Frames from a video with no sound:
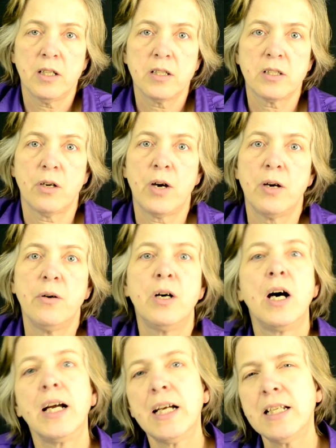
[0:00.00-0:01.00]
So
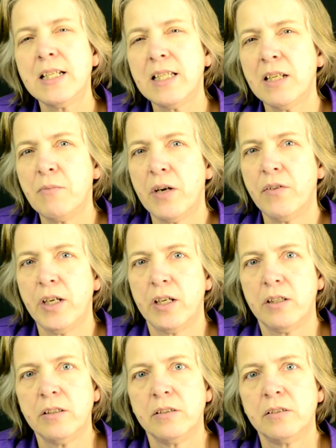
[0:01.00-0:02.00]
I got to see him every year.